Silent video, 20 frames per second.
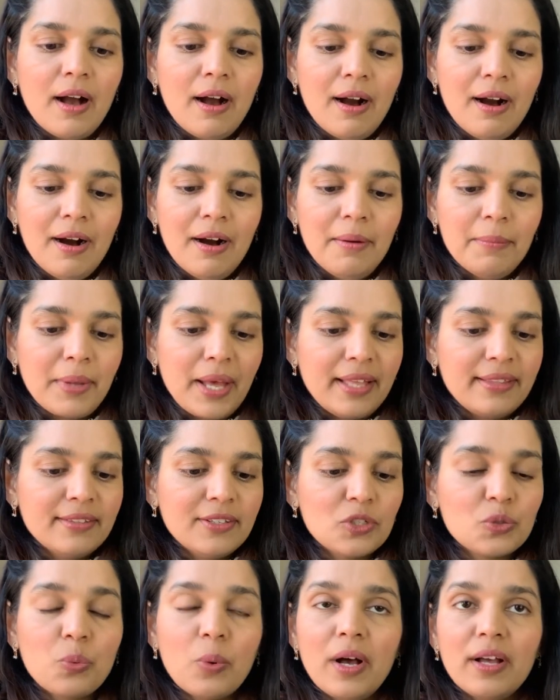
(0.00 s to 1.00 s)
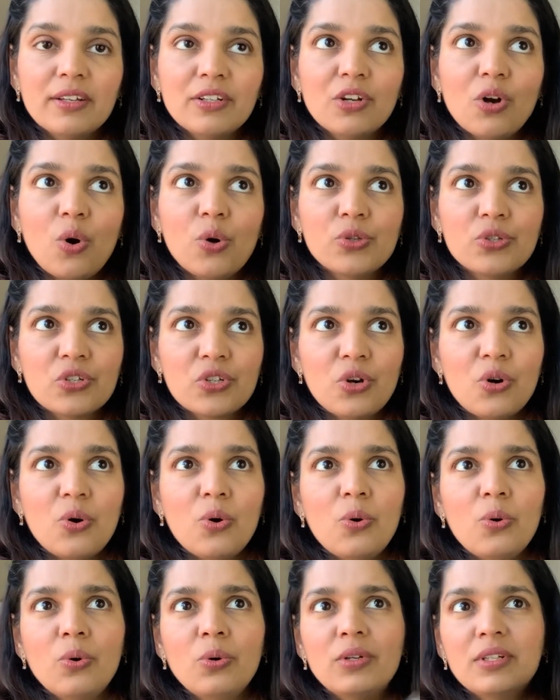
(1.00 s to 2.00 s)
Um, and this one also
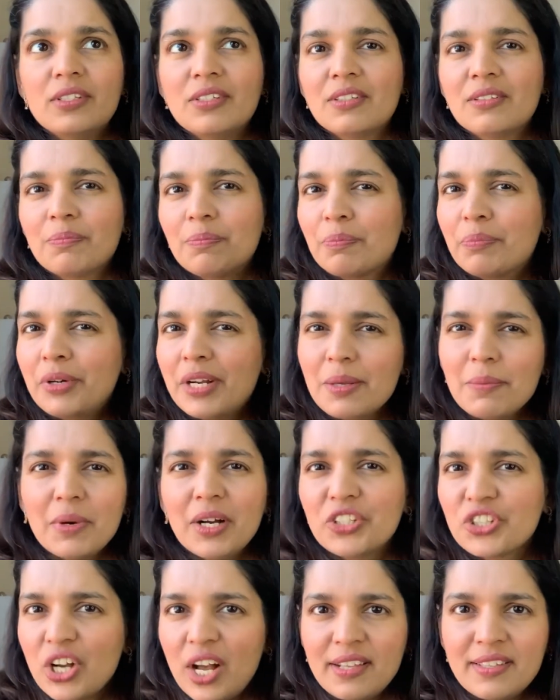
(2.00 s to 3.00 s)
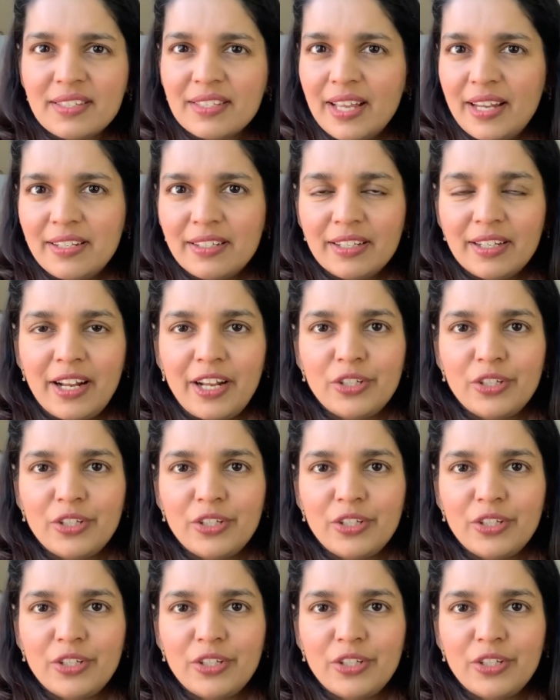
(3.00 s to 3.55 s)
is pretty much unscented.